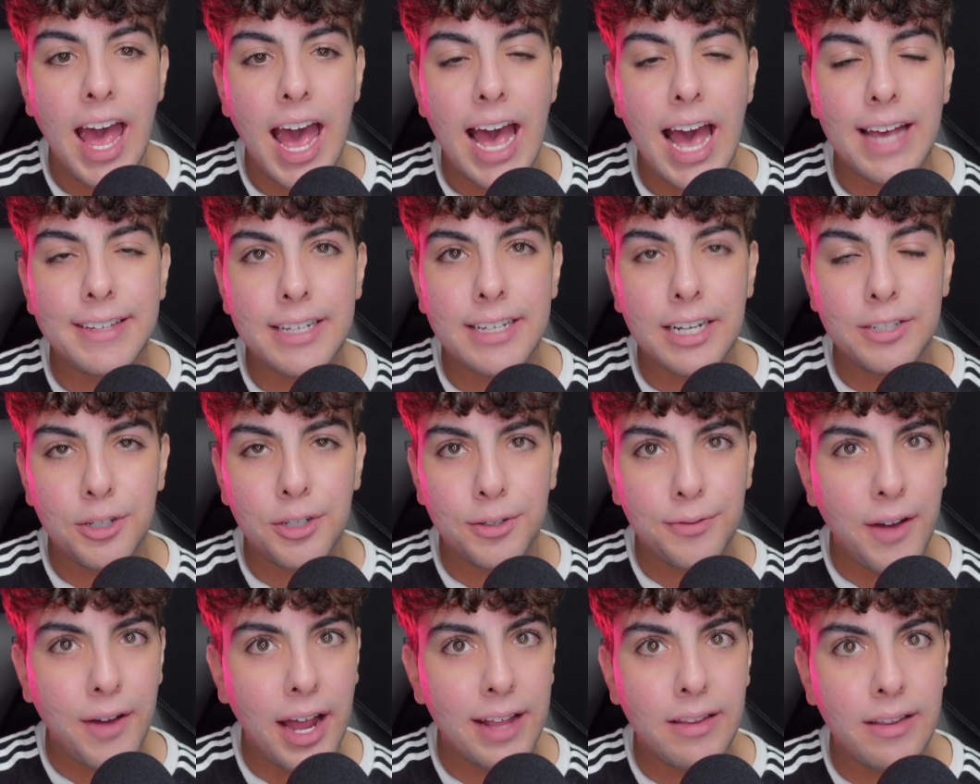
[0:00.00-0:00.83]
as I
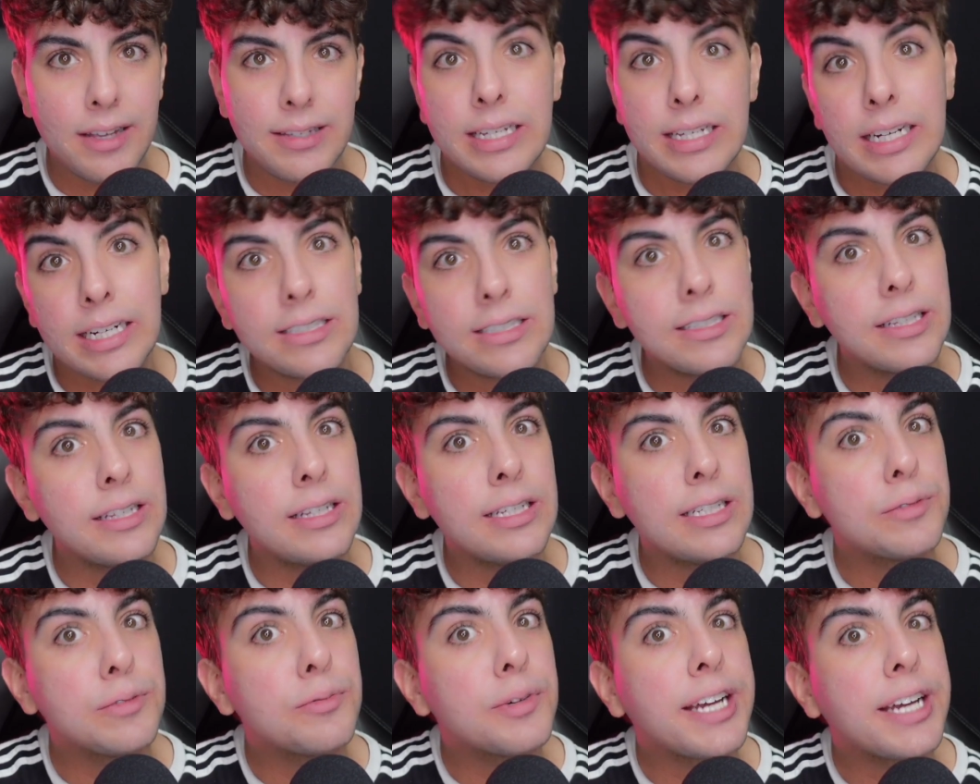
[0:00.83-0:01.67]
do find listening to
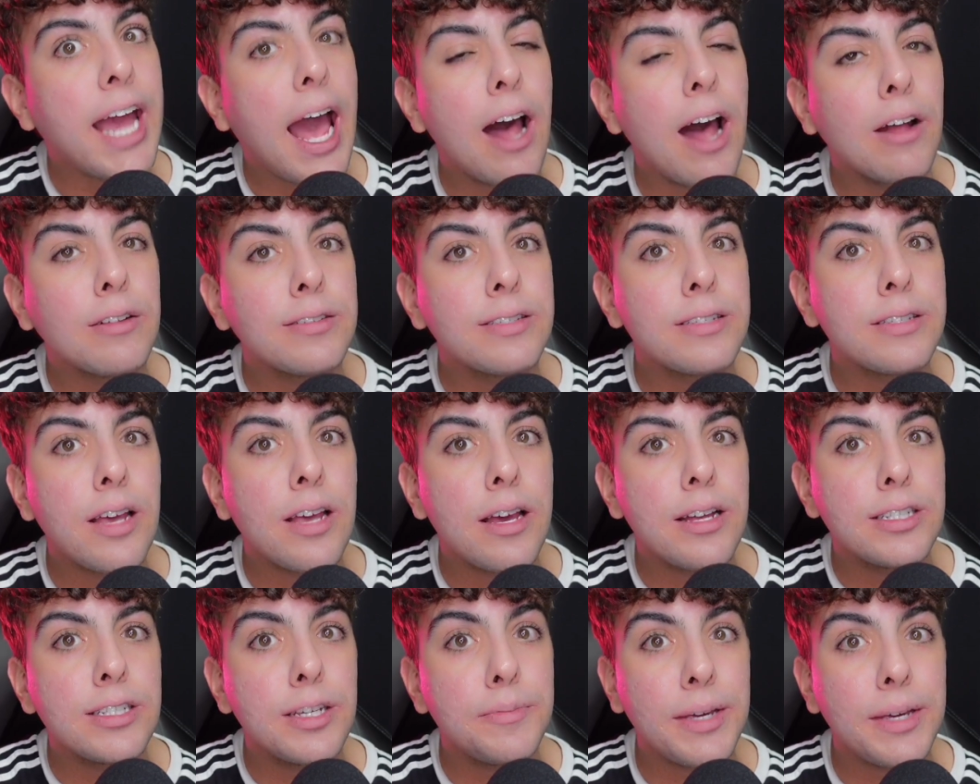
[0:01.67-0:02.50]
these recounts
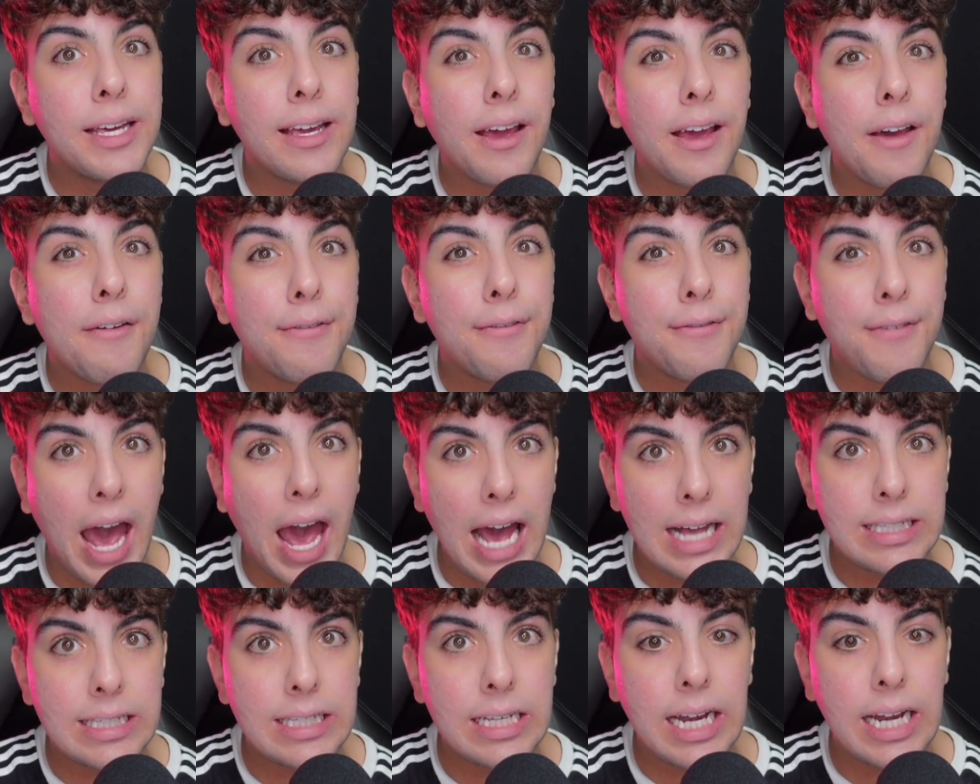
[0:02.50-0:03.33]
to be
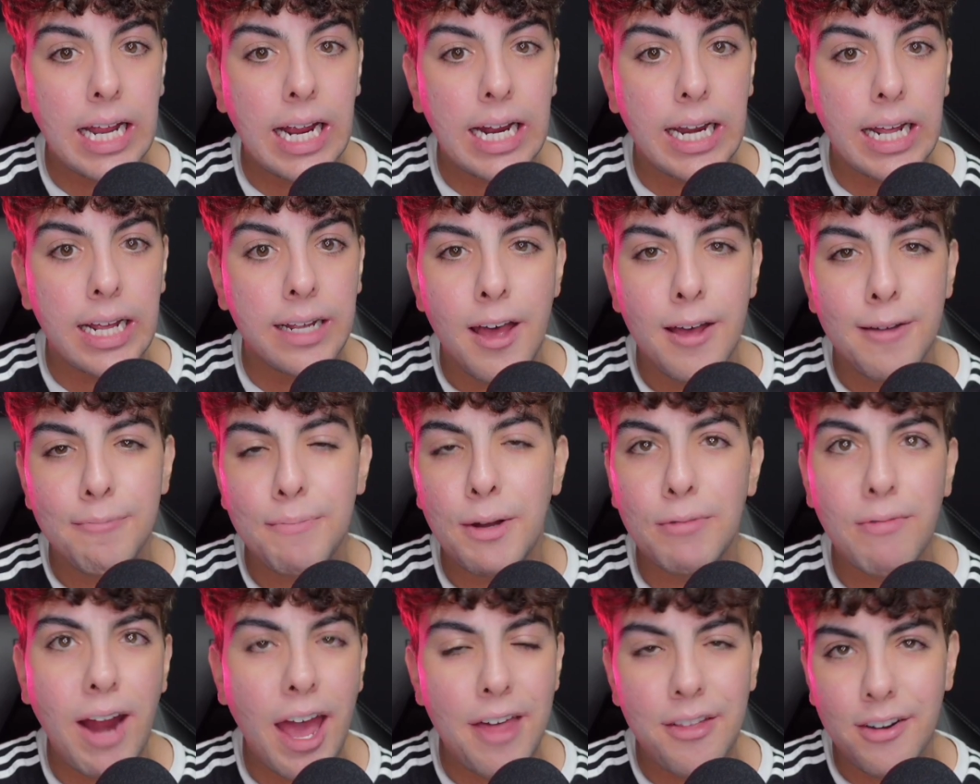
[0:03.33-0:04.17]
fascinating,
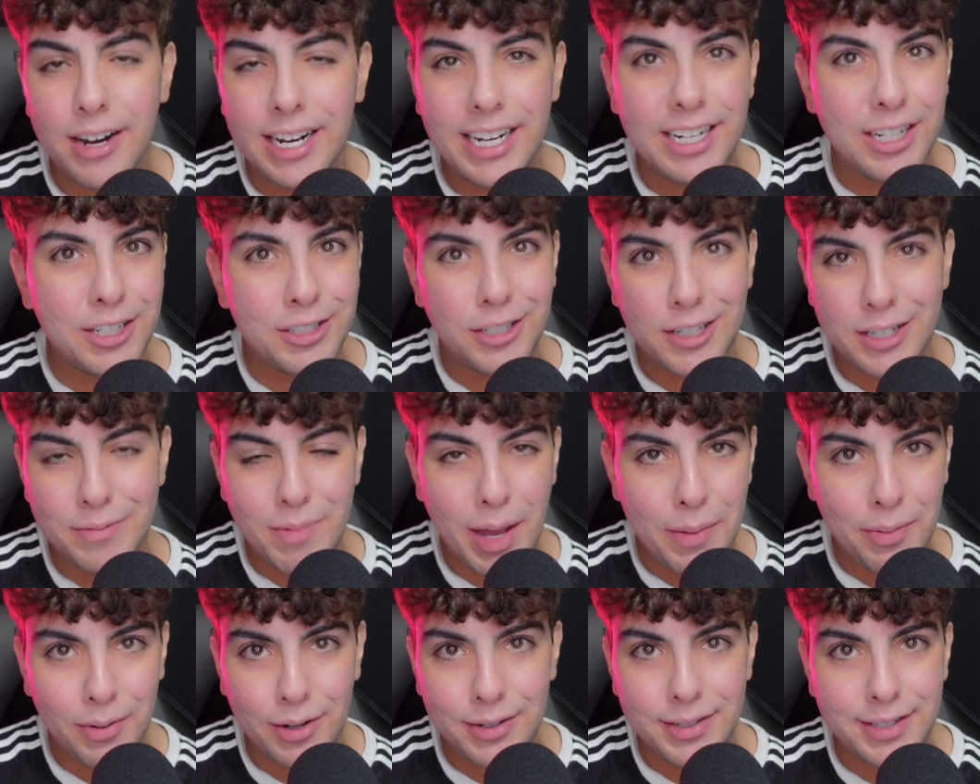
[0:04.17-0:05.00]
but rather it is just
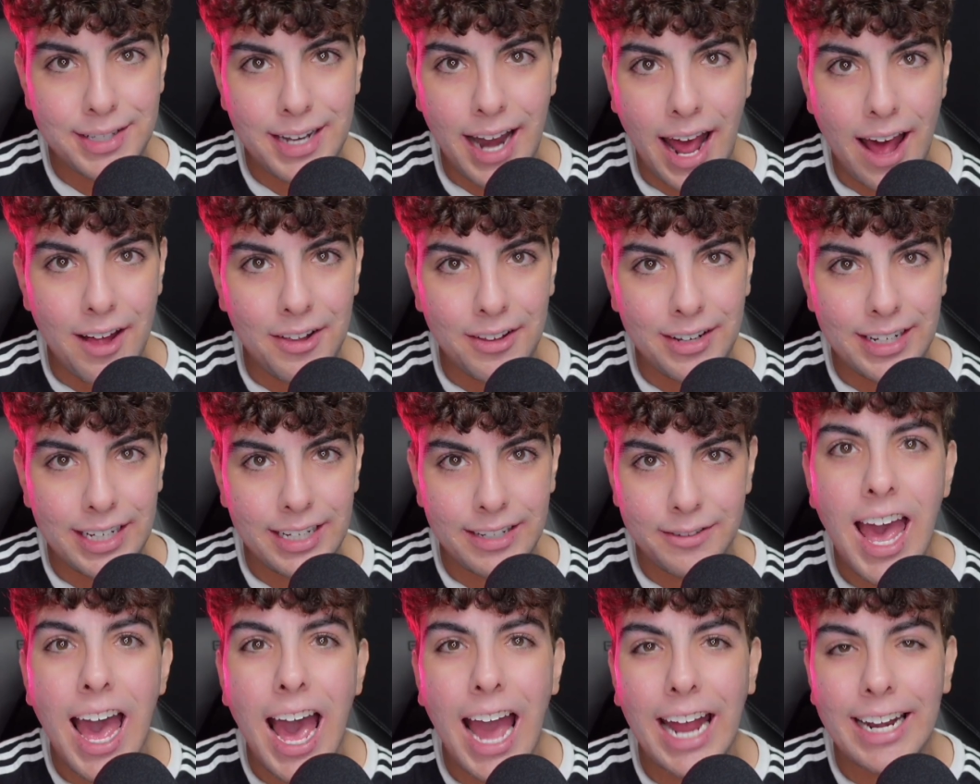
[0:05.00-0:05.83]
my
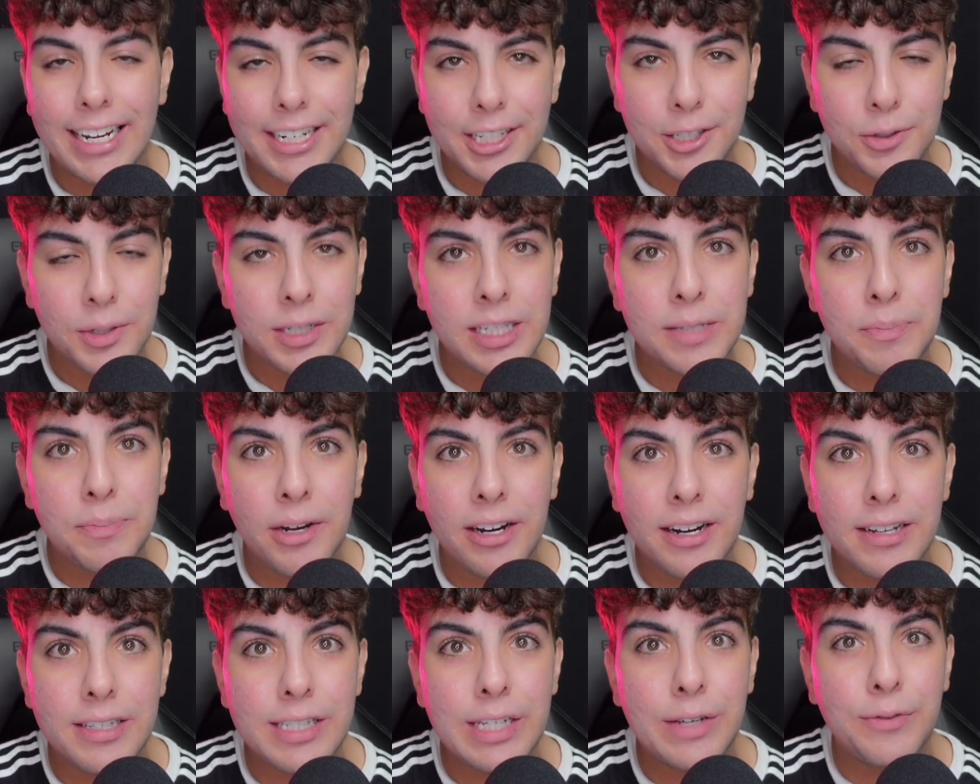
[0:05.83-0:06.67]
personality. I need to
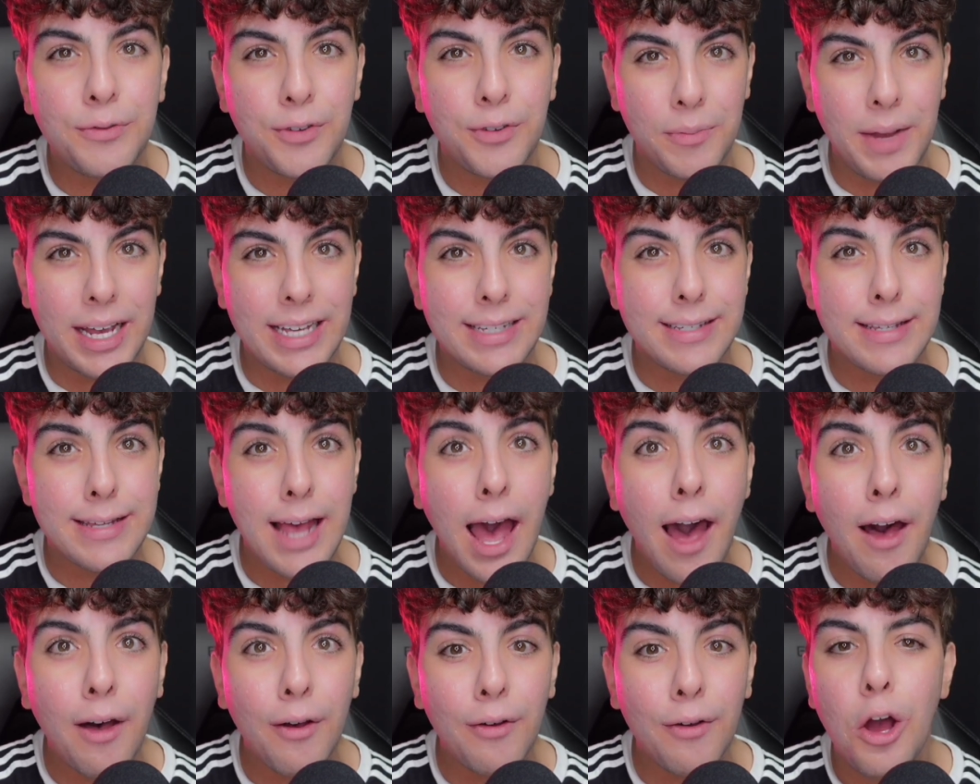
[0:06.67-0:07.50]
experience it for
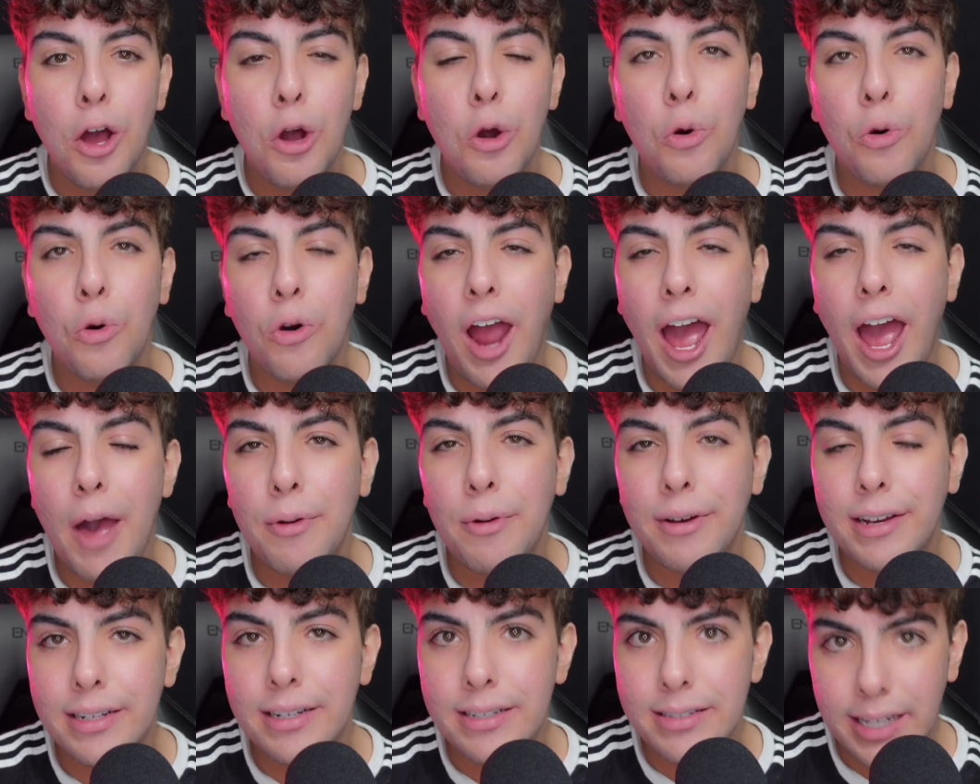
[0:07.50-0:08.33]
myself, or I
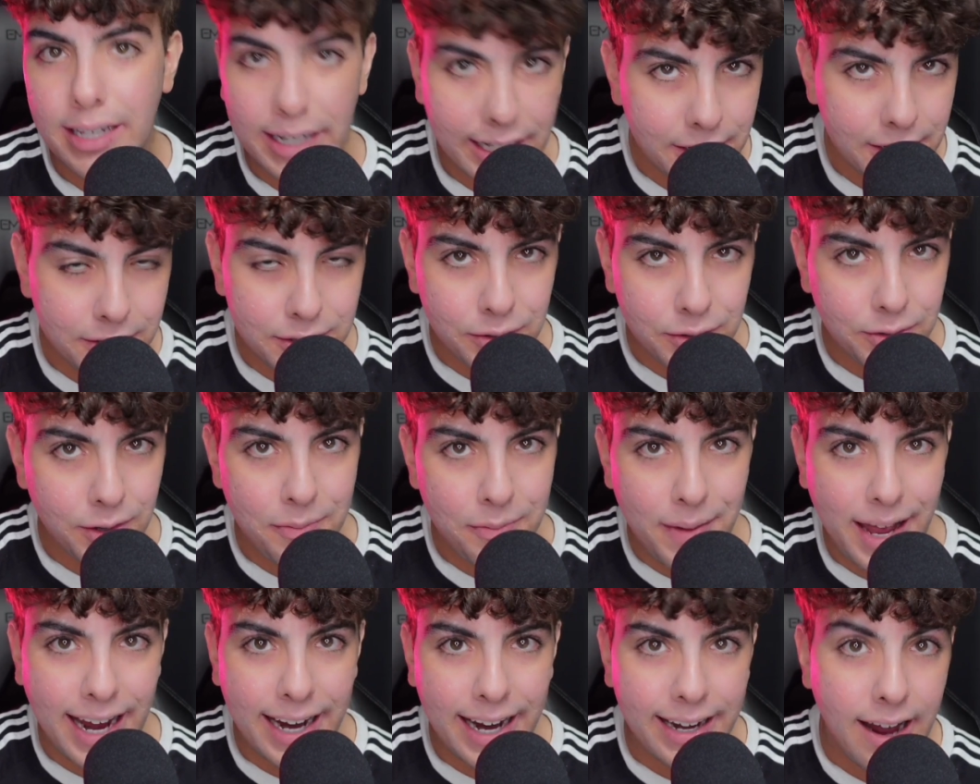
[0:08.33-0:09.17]
will continue to
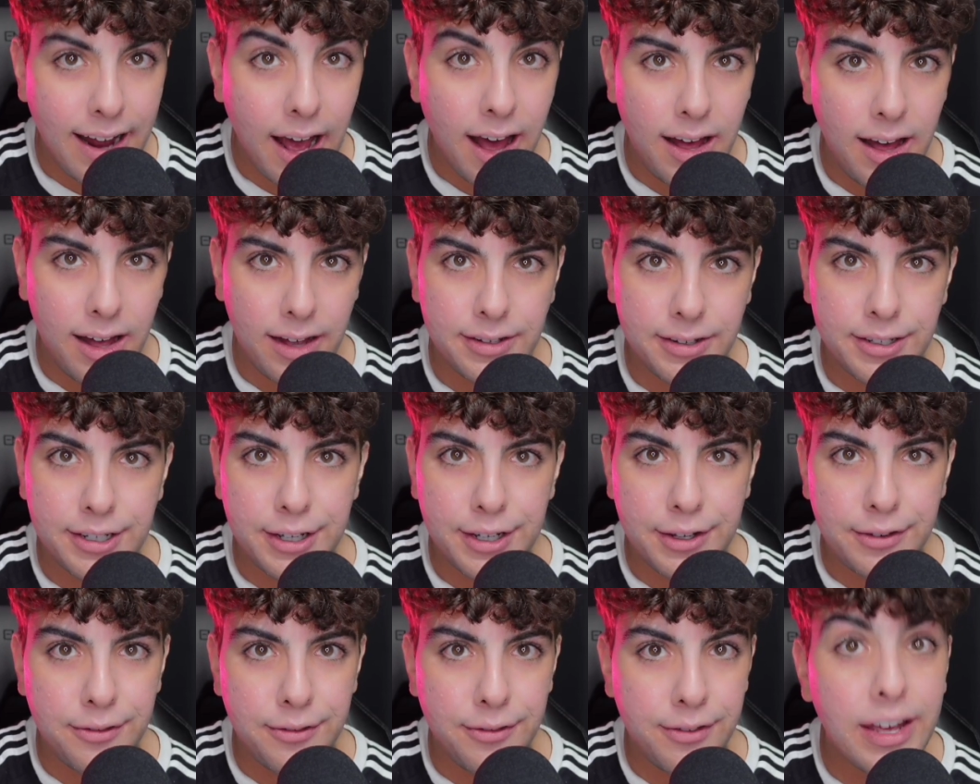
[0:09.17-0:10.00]
remain
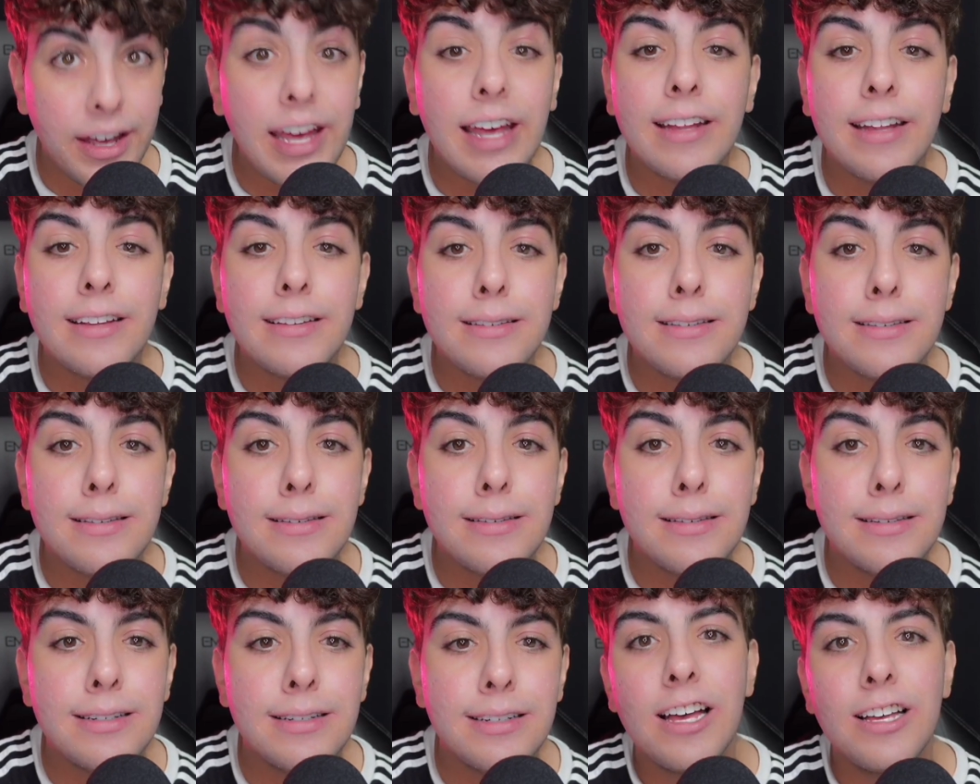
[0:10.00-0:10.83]

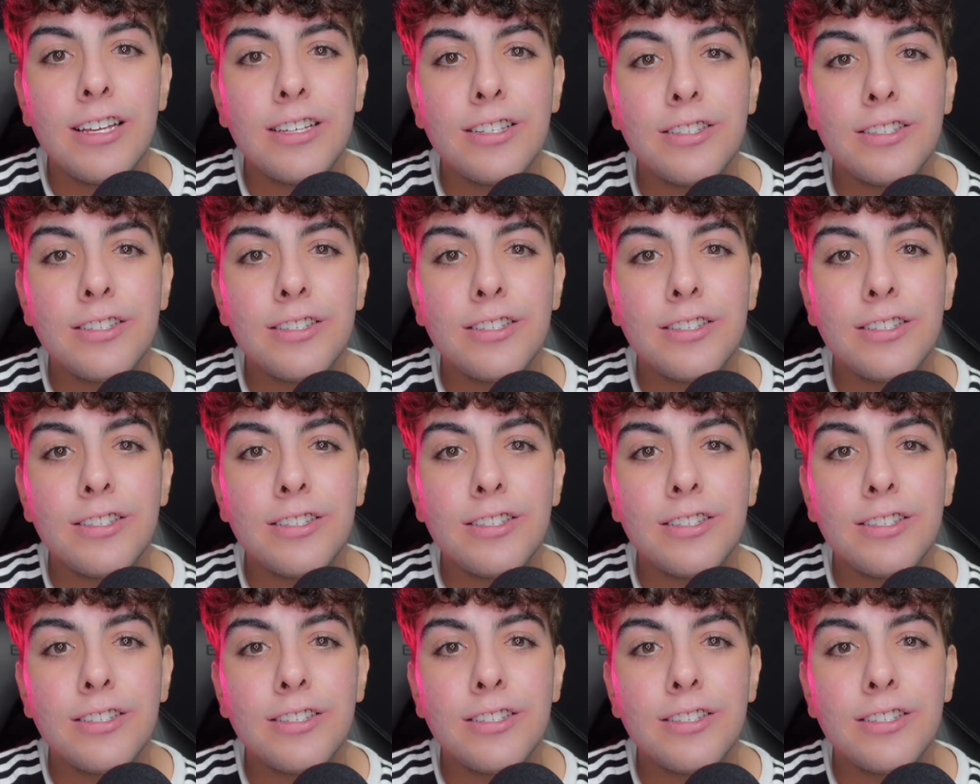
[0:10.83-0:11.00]
unconvinced.